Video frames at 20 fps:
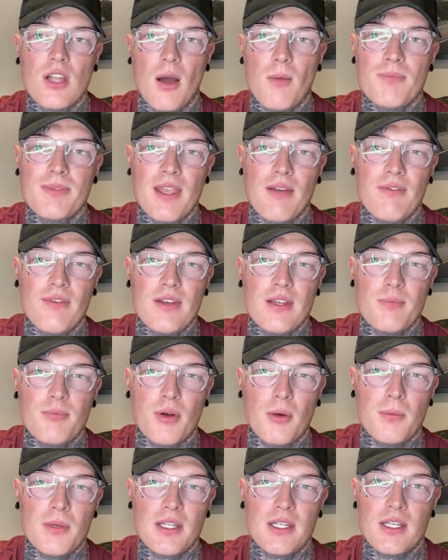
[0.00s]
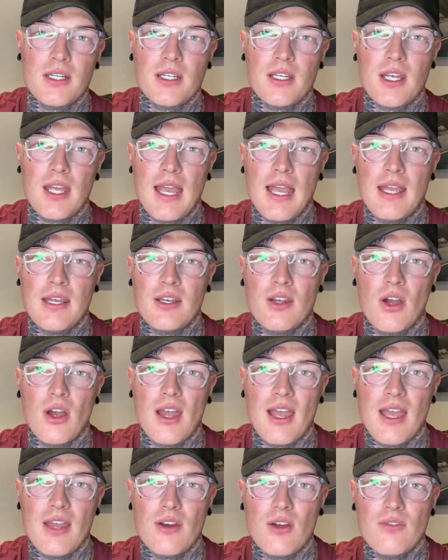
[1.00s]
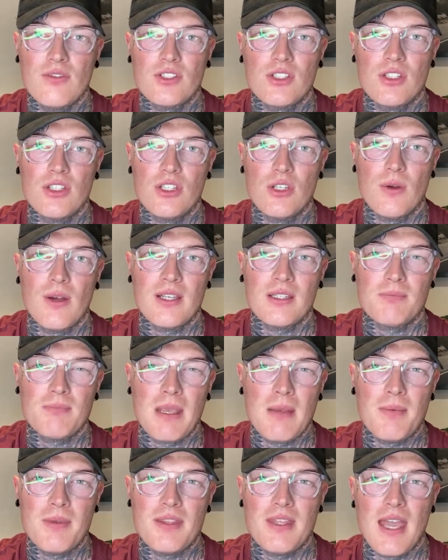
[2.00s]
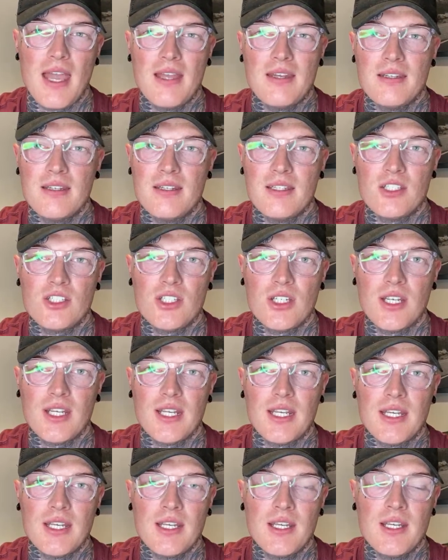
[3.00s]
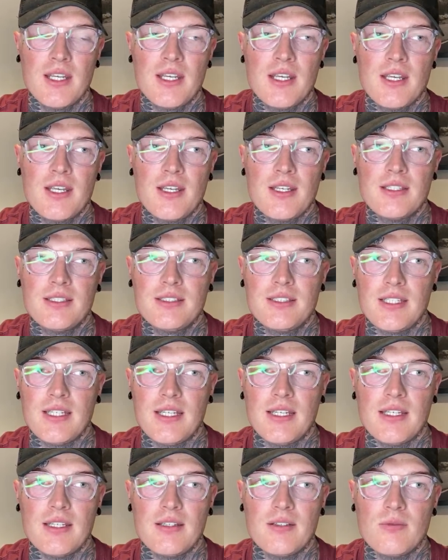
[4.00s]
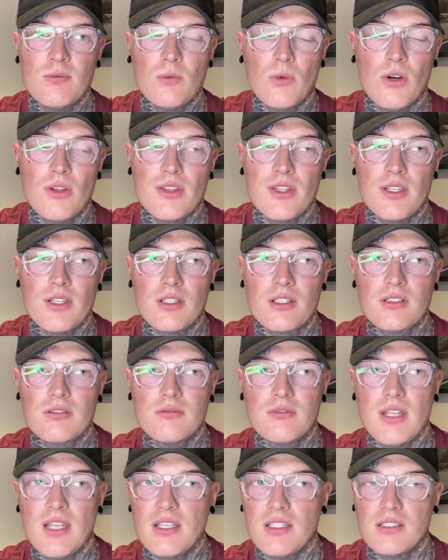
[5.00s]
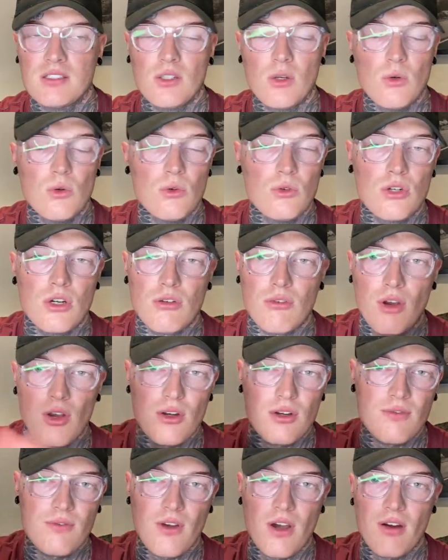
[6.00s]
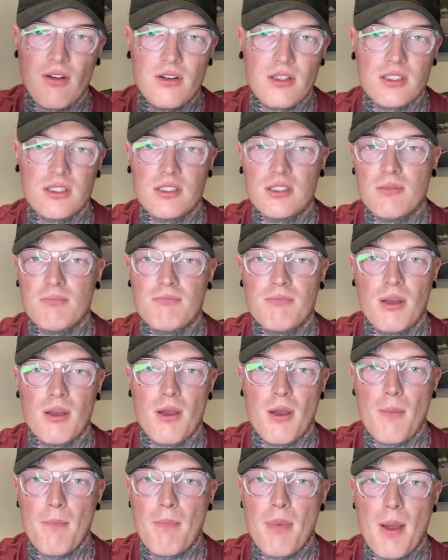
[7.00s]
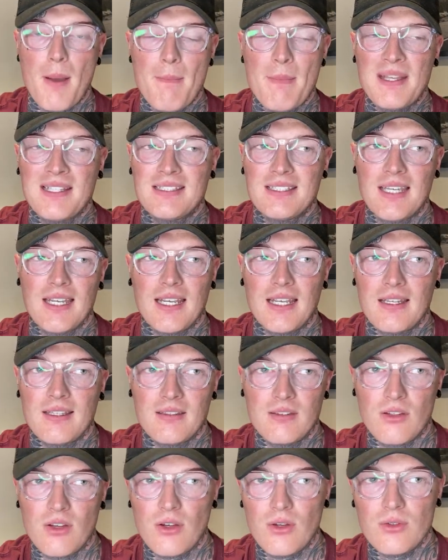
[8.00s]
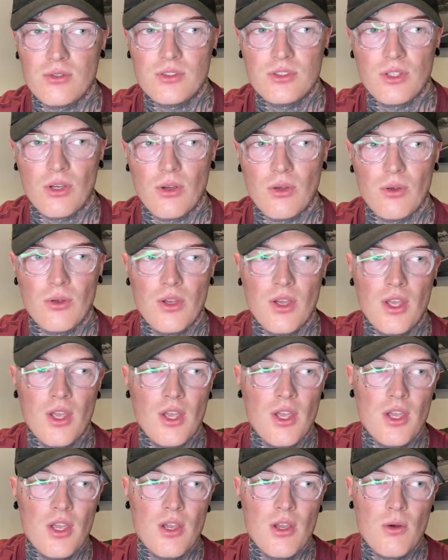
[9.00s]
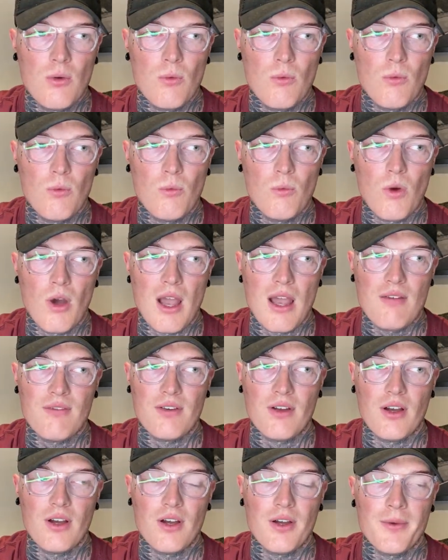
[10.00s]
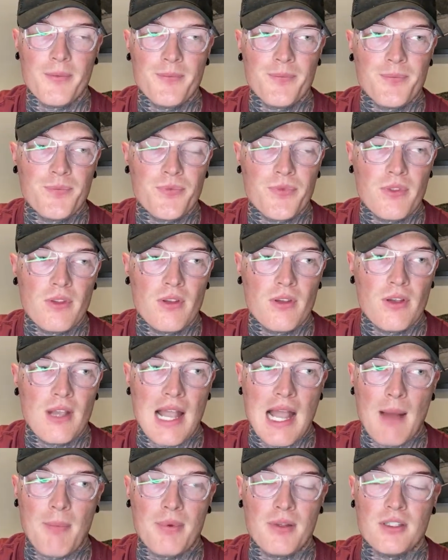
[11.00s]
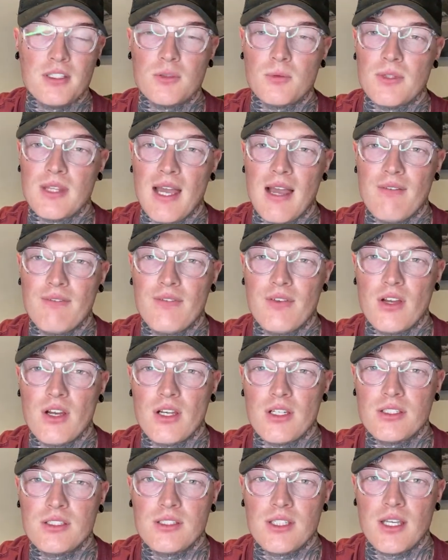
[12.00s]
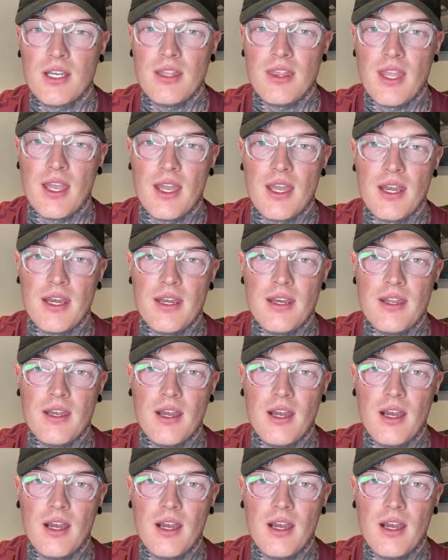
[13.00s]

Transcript: definitely probably gonna head over to the US maybe the end of this year, seeing what it's all coronavirus permitting though. So whatever happens with that first, and then